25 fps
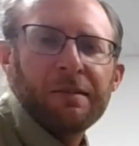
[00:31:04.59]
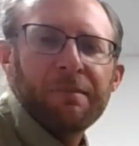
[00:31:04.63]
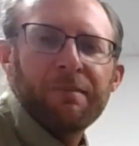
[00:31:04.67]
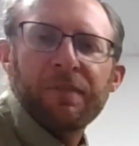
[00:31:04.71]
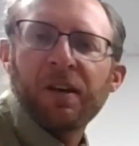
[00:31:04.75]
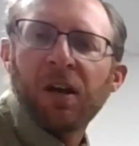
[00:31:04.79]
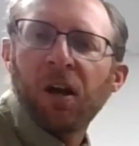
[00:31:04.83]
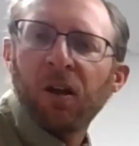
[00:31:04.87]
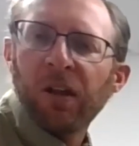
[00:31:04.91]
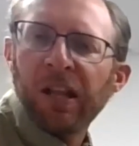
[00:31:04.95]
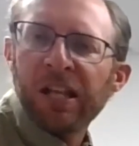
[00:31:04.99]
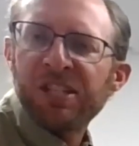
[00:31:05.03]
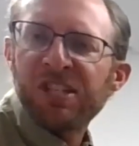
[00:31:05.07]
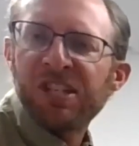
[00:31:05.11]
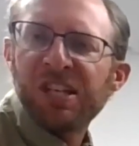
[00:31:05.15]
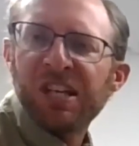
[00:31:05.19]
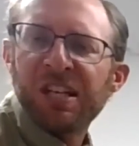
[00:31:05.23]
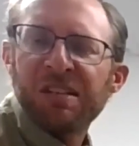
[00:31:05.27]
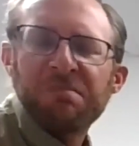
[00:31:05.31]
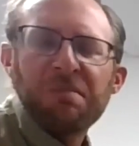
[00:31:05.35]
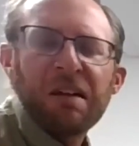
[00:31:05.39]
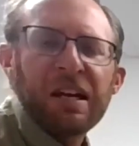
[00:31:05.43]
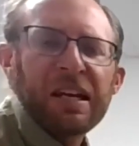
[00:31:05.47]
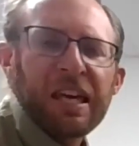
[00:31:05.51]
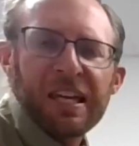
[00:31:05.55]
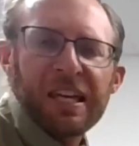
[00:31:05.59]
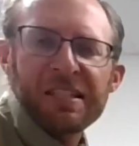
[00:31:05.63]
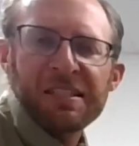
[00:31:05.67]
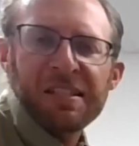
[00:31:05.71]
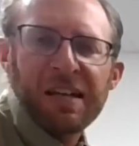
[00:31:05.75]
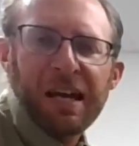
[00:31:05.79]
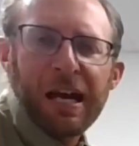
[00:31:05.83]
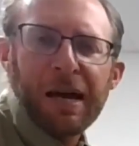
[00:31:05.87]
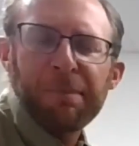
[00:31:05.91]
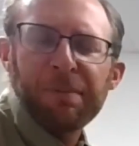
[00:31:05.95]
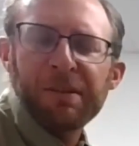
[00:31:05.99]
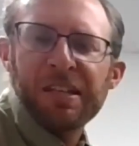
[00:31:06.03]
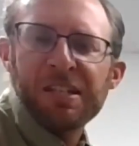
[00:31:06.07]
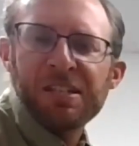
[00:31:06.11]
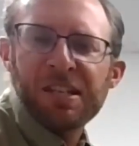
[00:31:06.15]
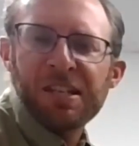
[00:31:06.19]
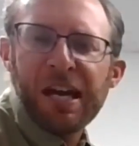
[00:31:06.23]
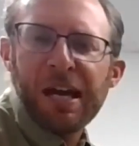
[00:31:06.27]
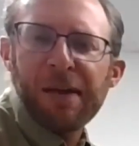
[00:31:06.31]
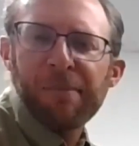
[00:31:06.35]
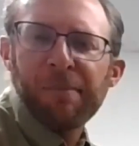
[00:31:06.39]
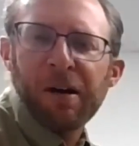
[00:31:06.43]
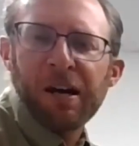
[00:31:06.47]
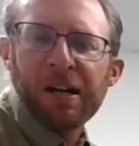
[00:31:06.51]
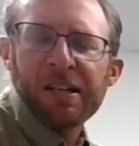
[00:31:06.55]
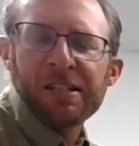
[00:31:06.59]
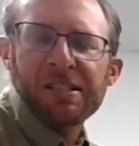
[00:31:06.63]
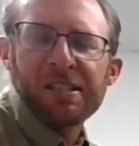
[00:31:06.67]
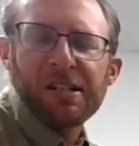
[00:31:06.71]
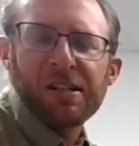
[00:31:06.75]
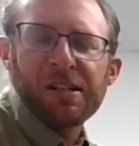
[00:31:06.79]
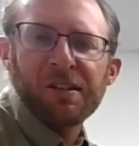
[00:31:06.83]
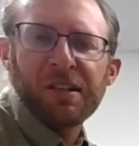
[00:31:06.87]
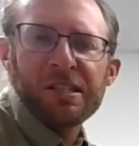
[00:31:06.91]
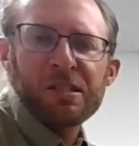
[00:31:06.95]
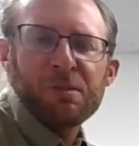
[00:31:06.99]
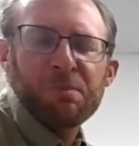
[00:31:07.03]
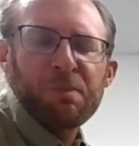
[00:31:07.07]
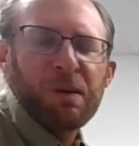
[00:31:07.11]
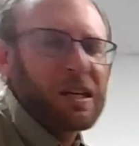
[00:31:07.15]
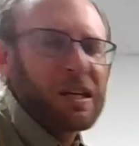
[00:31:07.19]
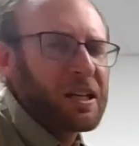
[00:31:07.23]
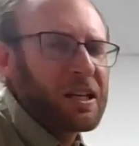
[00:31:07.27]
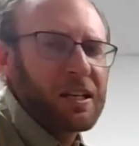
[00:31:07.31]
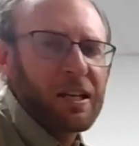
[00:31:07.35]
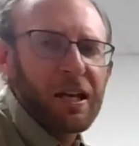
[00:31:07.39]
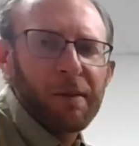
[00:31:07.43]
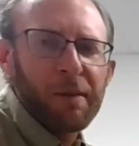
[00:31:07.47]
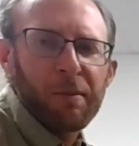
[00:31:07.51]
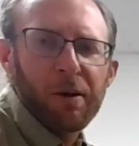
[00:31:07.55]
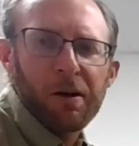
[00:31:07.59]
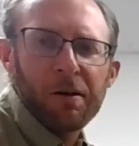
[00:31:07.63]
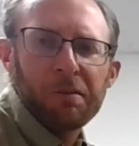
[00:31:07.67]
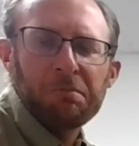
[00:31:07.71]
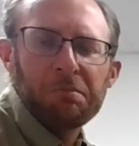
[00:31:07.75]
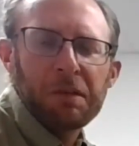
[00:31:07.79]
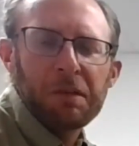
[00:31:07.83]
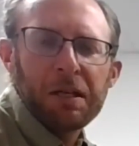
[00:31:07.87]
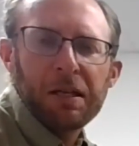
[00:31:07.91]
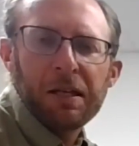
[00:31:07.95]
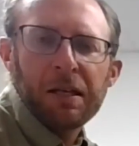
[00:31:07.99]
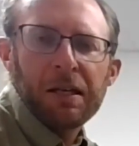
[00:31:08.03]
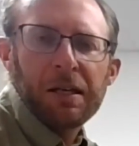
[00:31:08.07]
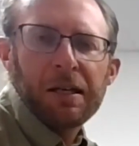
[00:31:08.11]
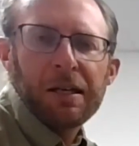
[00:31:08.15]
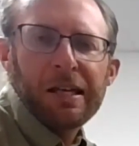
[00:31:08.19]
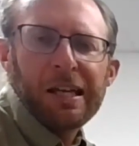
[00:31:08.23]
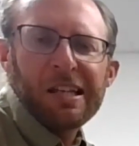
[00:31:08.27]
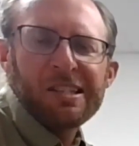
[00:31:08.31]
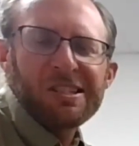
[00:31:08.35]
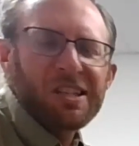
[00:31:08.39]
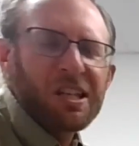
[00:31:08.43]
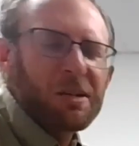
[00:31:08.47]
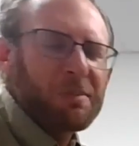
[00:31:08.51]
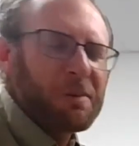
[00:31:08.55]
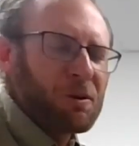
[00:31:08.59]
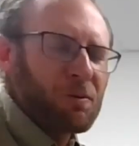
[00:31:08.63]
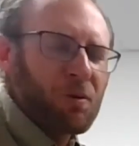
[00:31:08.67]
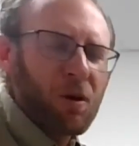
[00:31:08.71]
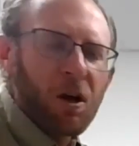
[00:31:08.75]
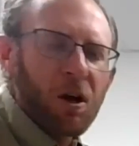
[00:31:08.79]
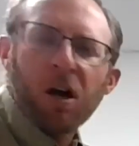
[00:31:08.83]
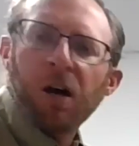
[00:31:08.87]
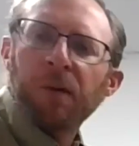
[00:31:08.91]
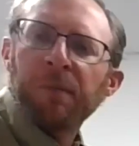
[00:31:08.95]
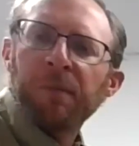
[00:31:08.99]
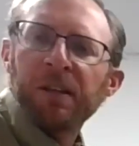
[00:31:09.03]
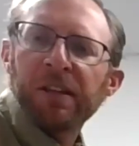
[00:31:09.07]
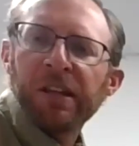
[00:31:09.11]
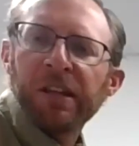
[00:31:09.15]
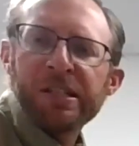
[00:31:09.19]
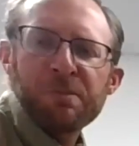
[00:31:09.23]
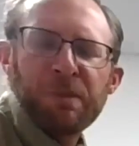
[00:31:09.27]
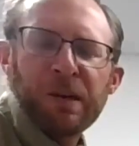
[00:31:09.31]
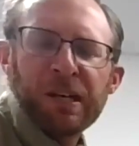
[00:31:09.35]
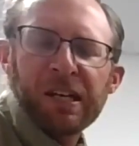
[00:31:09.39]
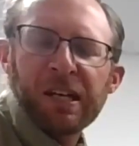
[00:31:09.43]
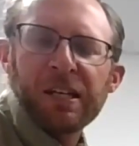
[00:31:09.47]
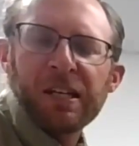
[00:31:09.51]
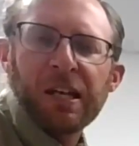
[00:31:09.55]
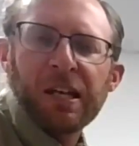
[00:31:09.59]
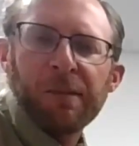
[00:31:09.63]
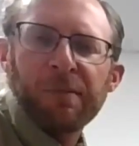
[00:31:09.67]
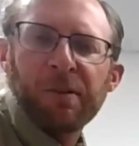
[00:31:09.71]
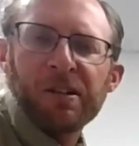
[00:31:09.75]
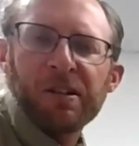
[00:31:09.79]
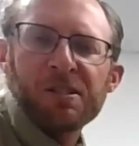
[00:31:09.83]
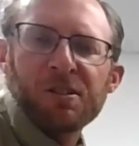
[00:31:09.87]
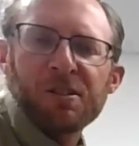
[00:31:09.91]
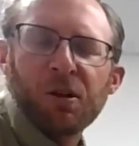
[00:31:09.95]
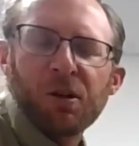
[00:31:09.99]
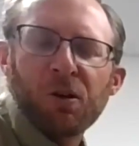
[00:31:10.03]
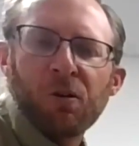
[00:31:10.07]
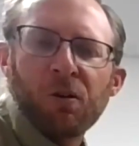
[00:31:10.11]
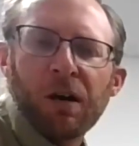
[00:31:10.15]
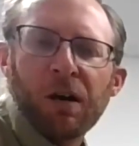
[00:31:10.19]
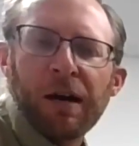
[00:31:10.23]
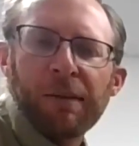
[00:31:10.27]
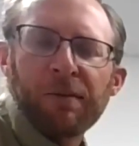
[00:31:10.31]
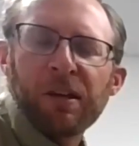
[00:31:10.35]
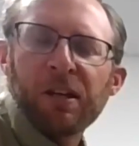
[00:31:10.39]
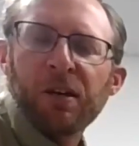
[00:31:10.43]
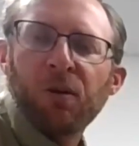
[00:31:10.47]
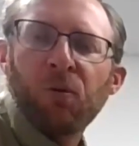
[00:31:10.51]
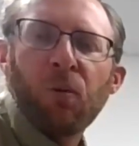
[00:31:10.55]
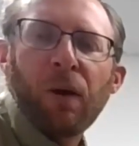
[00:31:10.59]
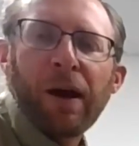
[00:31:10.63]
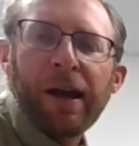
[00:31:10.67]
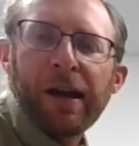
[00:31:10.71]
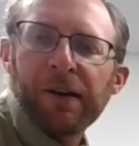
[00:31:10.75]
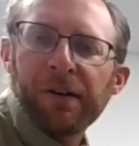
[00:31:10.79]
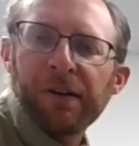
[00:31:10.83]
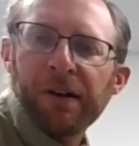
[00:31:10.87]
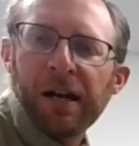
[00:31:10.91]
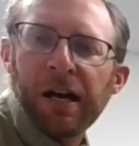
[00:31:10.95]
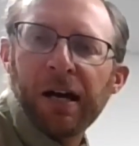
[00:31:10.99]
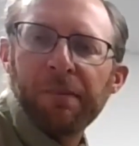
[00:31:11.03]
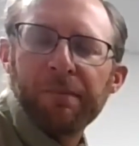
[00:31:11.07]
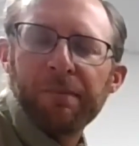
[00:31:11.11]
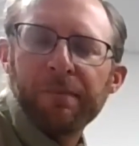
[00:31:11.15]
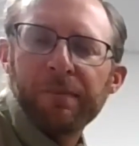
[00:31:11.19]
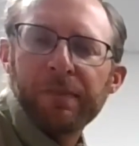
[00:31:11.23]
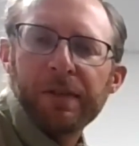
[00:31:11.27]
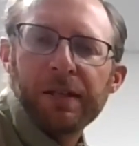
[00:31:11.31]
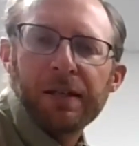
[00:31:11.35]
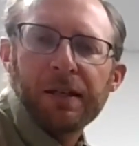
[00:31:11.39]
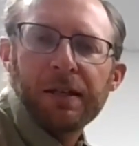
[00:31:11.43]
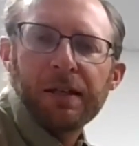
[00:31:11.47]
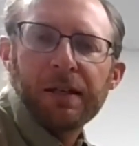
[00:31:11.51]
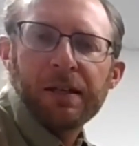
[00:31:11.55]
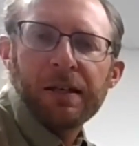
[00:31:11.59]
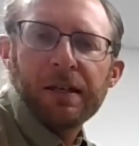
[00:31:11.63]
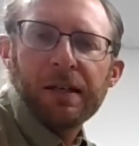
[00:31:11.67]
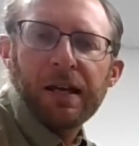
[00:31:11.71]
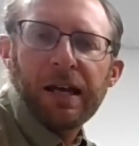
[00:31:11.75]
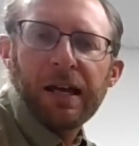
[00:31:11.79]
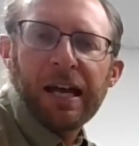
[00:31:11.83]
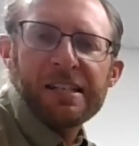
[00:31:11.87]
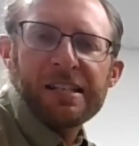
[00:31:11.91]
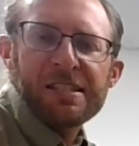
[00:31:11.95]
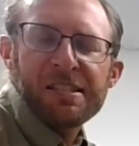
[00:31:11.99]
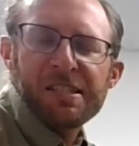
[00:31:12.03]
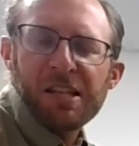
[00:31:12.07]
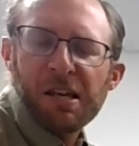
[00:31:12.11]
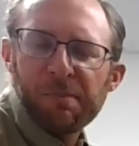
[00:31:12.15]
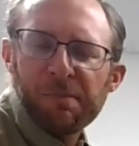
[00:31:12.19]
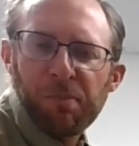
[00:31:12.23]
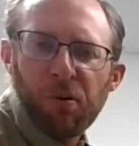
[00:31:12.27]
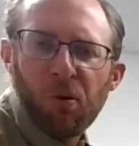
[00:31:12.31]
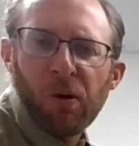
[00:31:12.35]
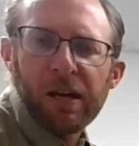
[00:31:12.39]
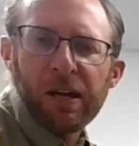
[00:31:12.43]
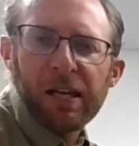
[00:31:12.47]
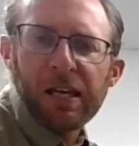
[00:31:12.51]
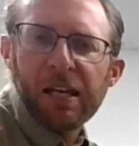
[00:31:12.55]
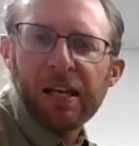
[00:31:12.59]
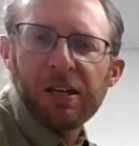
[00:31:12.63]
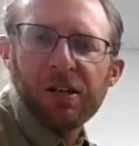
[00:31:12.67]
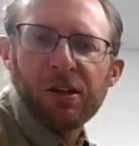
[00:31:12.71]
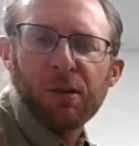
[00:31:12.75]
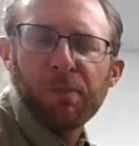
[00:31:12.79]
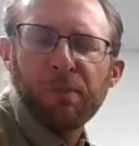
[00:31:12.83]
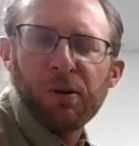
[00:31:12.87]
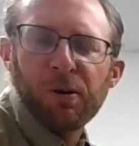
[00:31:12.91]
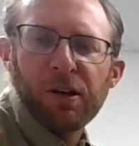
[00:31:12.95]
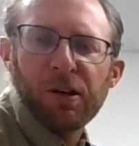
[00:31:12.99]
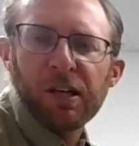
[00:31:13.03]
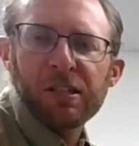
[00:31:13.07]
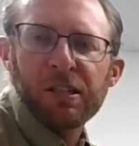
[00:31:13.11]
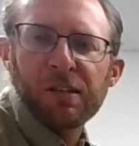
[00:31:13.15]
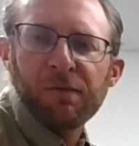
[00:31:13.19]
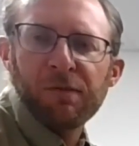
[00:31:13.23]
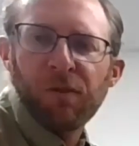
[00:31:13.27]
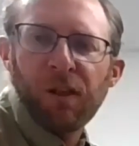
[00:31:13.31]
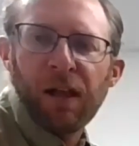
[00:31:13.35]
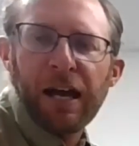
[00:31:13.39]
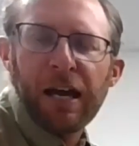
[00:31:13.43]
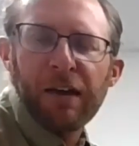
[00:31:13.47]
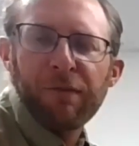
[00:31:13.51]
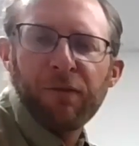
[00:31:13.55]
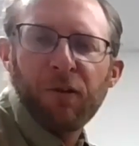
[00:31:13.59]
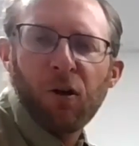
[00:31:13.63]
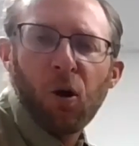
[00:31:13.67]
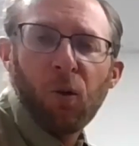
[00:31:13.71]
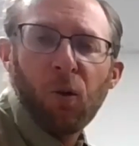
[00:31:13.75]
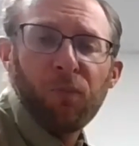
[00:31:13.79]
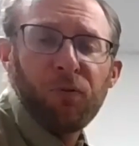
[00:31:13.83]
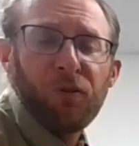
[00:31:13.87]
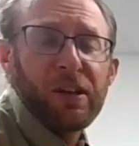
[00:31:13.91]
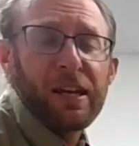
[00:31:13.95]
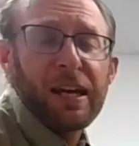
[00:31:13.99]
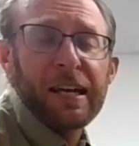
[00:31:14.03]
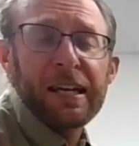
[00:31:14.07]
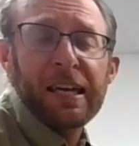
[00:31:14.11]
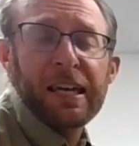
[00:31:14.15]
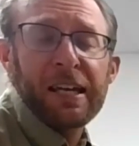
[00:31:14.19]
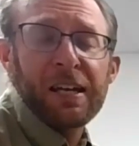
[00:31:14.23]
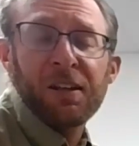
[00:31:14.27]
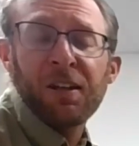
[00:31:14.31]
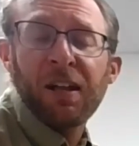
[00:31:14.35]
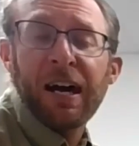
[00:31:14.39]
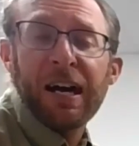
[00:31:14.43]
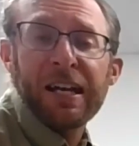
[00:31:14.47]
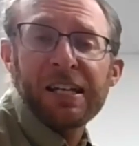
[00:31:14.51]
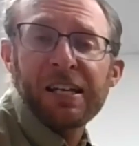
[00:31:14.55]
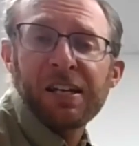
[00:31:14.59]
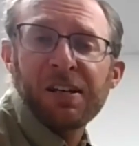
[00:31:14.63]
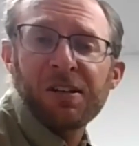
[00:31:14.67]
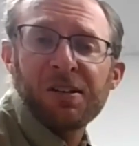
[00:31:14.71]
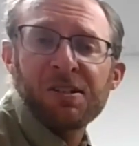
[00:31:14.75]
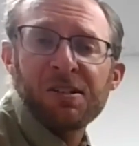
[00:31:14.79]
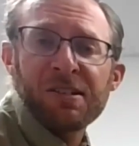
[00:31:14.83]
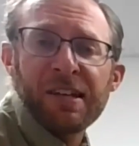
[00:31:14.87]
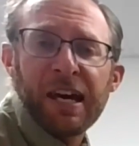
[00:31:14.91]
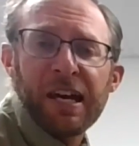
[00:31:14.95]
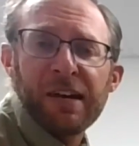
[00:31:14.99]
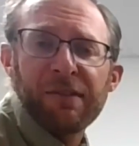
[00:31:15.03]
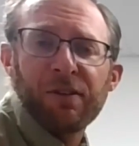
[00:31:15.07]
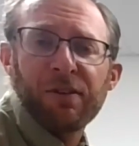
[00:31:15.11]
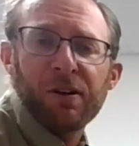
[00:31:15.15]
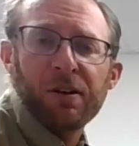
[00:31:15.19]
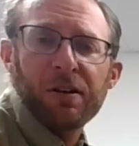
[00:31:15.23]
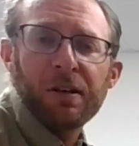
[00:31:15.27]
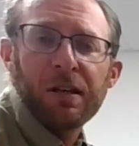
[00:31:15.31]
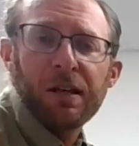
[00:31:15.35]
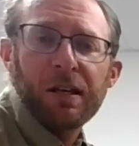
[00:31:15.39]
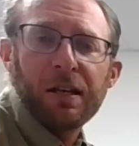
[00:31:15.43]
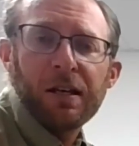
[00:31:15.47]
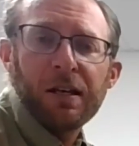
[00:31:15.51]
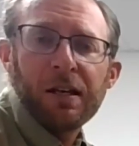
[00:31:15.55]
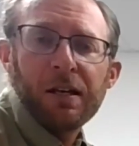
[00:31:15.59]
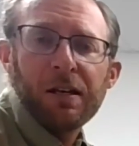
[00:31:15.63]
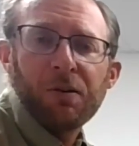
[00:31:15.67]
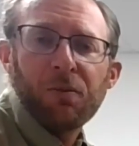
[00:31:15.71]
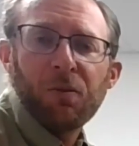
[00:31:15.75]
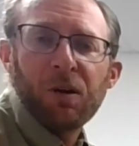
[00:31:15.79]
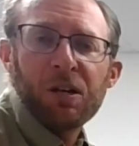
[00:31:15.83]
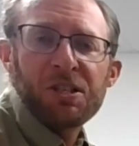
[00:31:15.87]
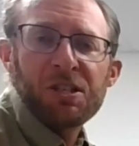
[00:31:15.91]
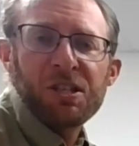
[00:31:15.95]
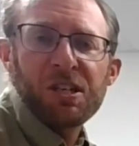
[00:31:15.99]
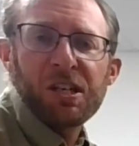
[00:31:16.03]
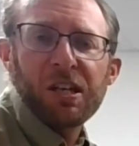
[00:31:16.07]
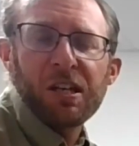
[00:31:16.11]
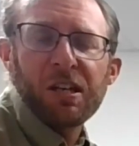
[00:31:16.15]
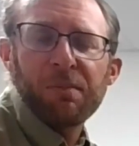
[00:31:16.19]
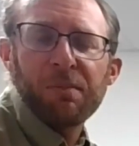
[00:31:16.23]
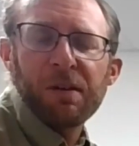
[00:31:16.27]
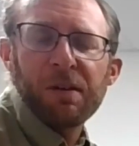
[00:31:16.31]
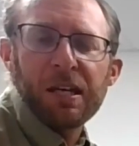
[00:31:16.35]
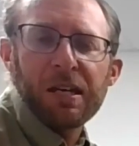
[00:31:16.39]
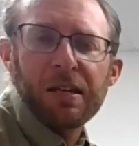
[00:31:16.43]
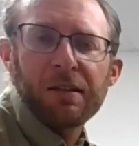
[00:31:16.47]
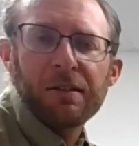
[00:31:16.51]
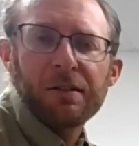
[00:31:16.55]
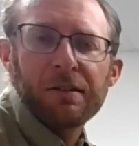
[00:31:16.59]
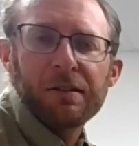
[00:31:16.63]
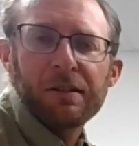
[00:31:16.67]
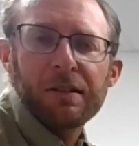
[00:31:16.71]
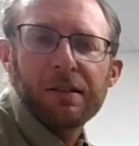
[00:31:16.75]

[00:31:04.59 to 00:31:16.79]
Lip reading: And I'll let you, again, type in the chat box here. Let's pick a number. It's going to be wrong, but let's pick a number. So I'm going to weigh her up at some point in her productive life. Hopefully I get a lot of years out of her. What's she going to be?